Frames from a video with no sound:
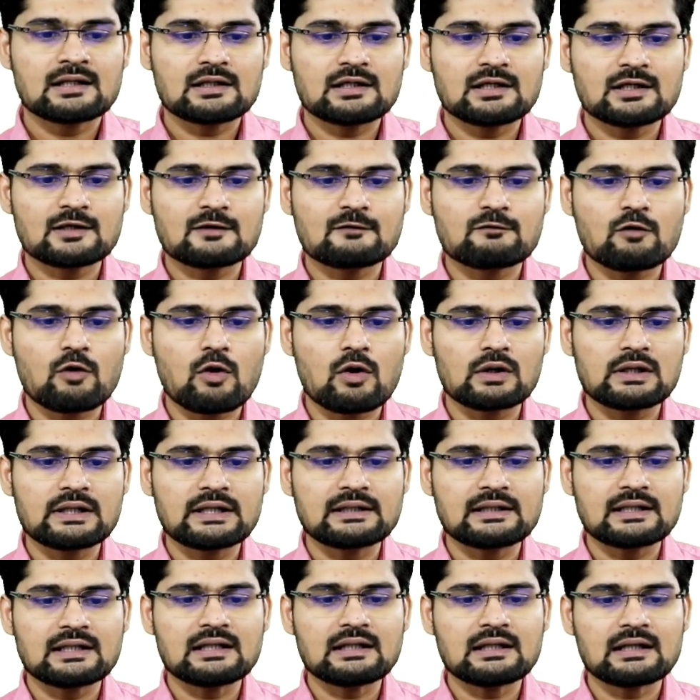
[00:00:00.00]

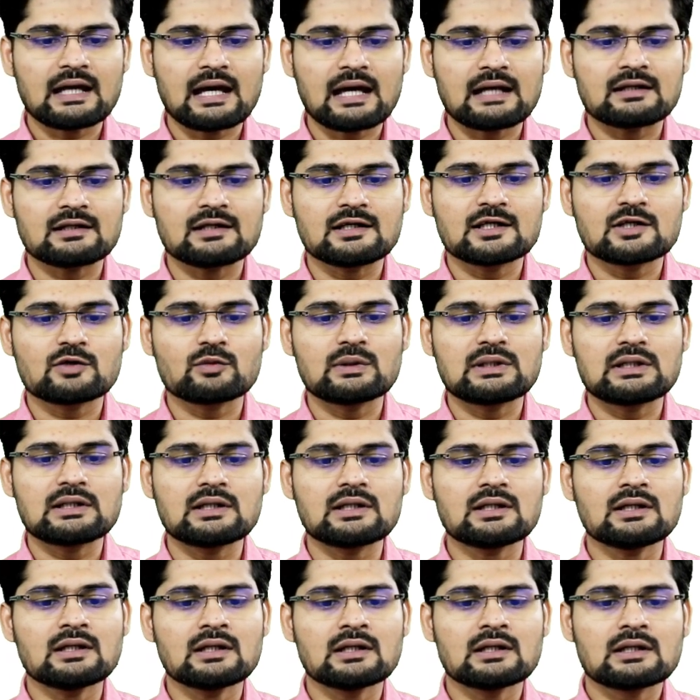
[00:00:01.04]
equality and
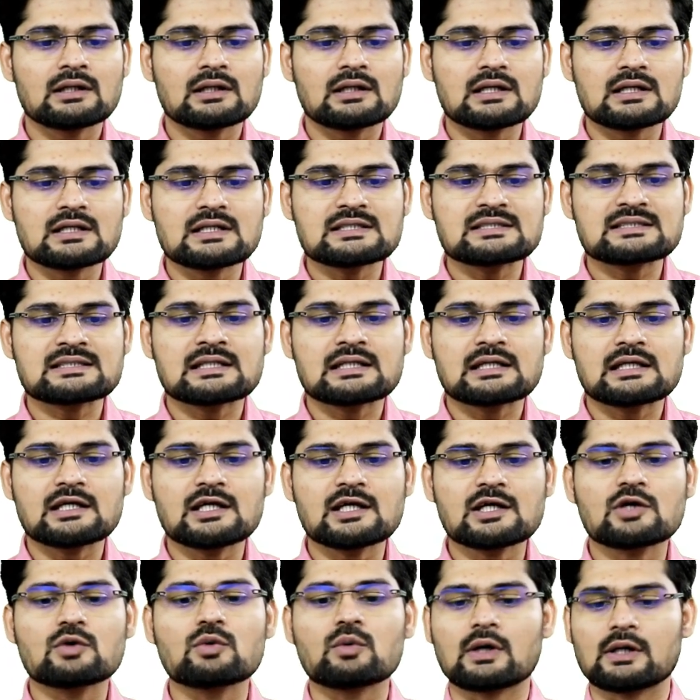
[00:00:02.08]
equity is
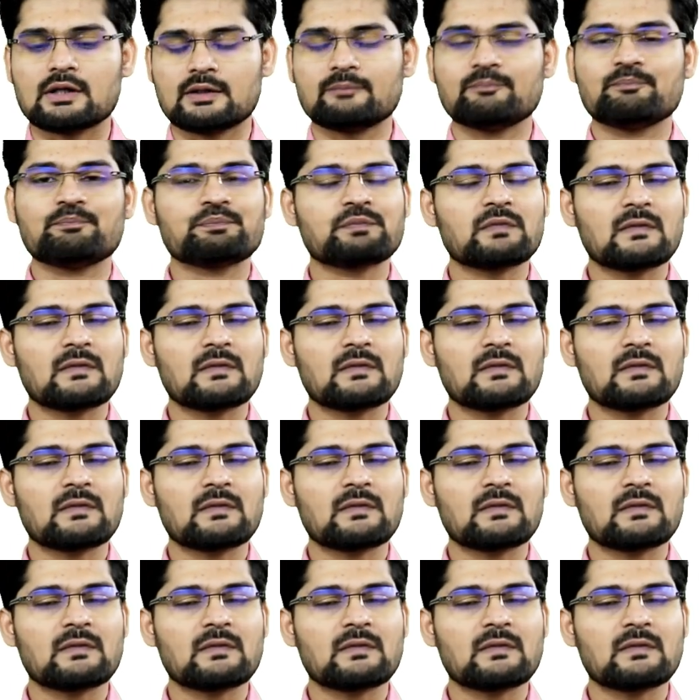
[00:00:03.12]
equal